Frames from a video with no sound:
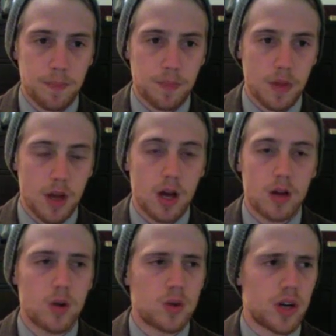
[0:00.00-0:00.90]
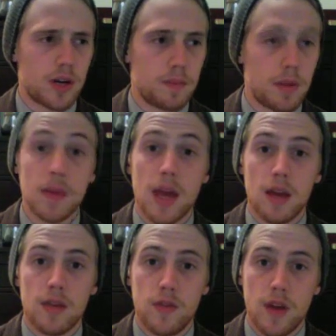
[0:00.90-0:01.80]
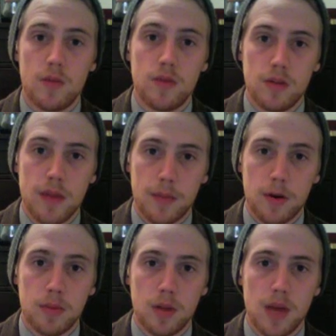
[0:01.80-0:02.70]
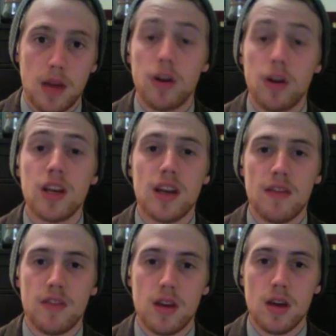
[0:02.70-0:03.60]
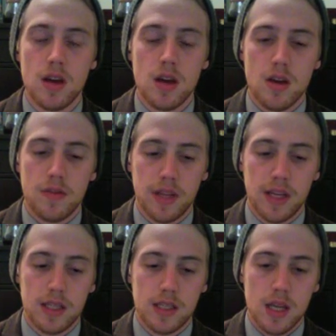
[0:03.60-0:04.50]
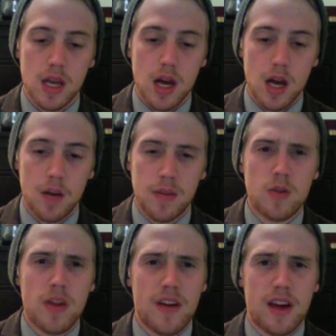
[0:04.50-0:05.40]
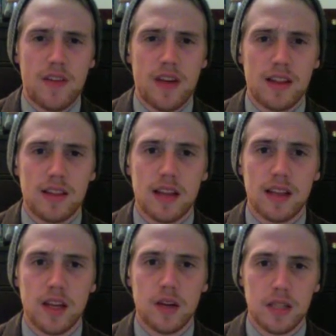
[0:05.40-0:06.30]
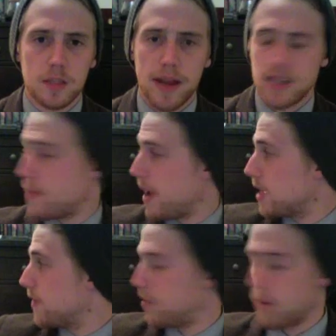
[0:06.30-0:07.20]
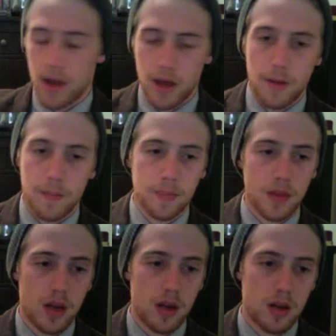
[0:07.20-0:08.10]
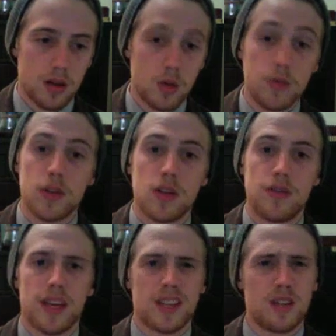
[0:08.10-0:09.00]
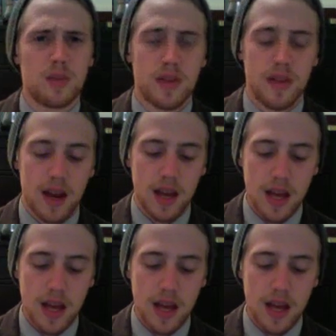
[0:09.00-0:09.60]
plum cake. If you've had Mac Baron plum cake or any Navy flakes, they have kind of that lingering spice in the back. Even my University Flake has a little bit of that.